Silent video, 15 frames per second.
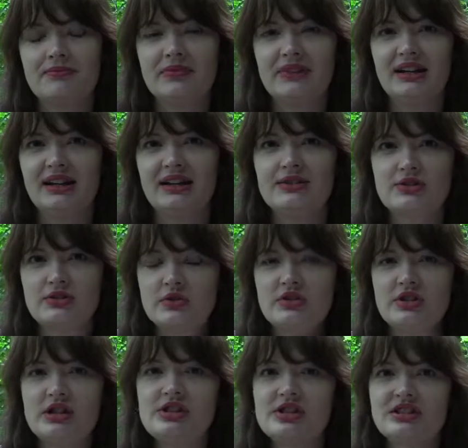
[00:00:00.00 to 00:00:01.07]
Yeah, the
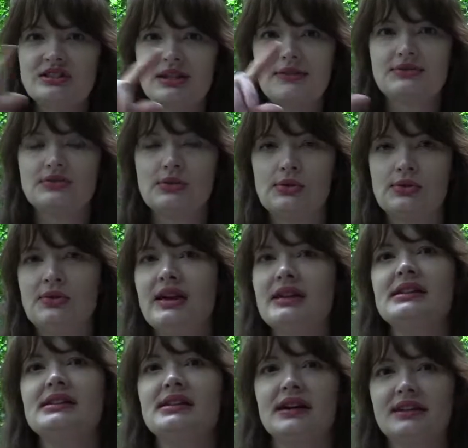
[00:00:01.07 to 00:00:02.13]
strategic stuff's
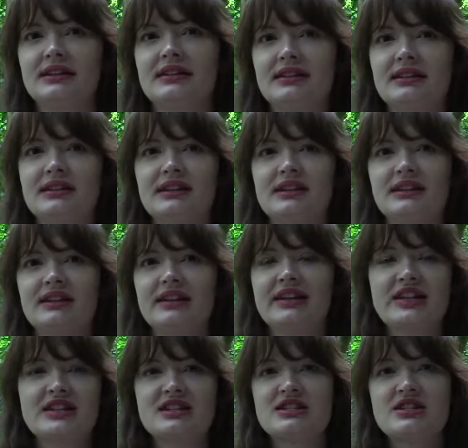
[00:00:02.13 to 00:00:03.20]
already done. And
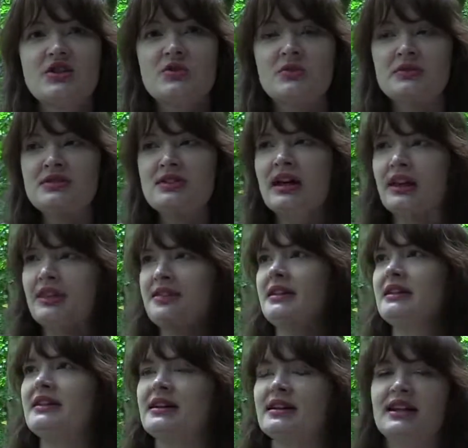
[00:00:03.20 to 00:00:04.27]
there's
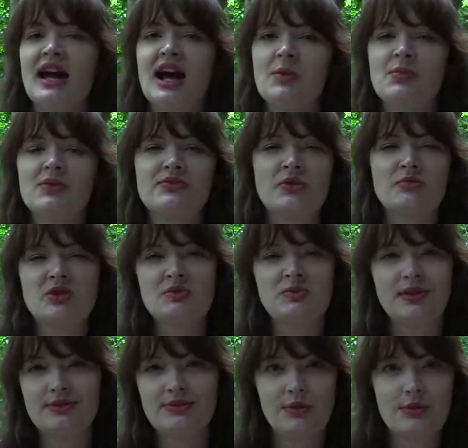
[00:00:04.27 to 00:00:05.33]
nothing that can happen from this
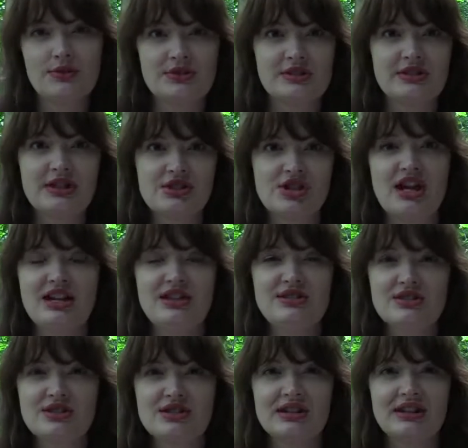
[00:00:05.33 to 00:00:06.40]
point forth that's going to
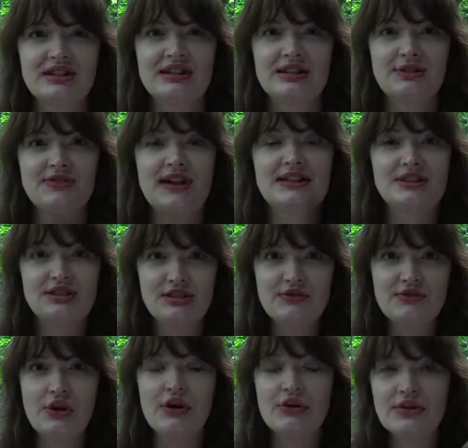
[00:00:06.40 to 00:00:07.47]
change the fact that you've
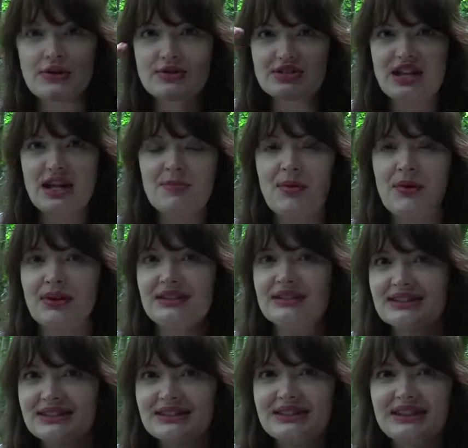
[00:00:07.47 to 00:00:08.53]
got those
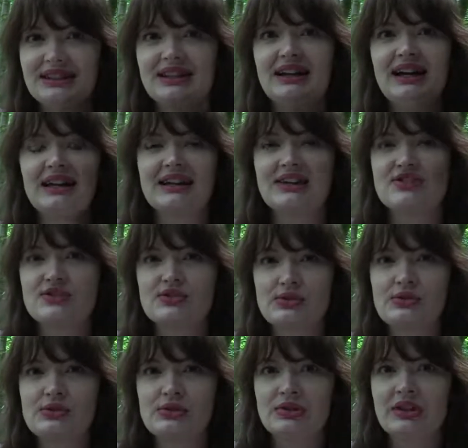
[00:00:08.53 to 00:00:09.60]
standpoints, and it's just
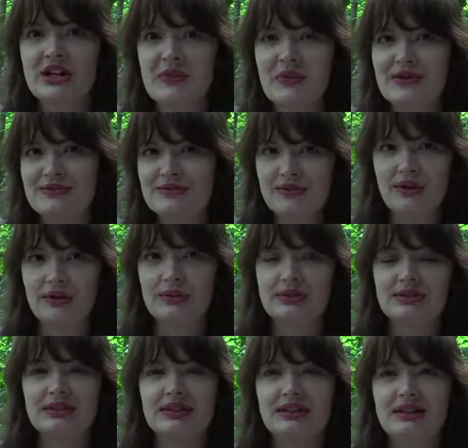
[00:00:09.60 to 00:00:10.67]
all going to
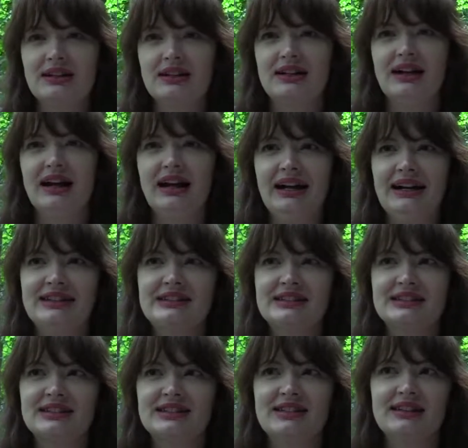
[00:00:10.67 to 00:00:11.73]
unfold.
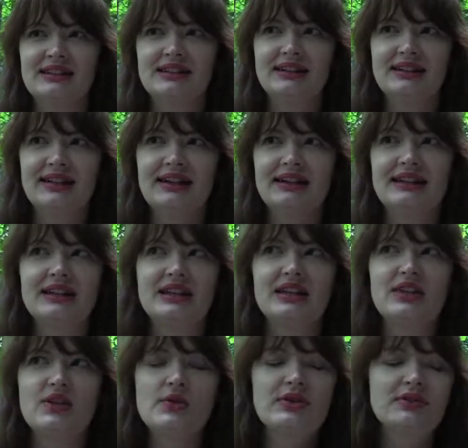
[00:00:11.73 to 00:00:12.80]
And
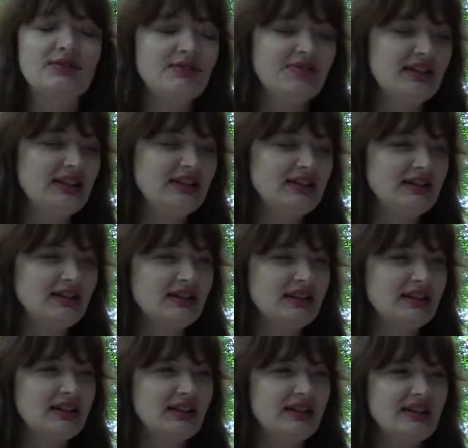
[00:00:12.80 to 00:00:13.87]
you can feel
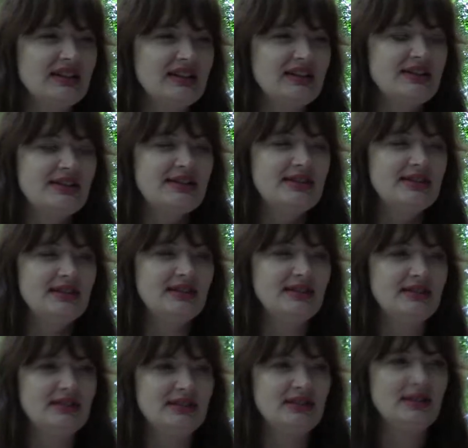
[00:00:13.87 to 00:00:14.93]

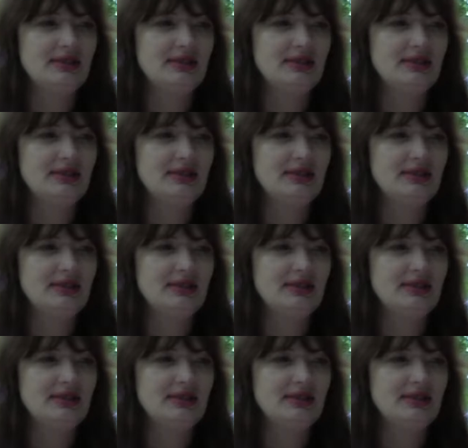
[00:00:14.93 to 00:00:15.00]
the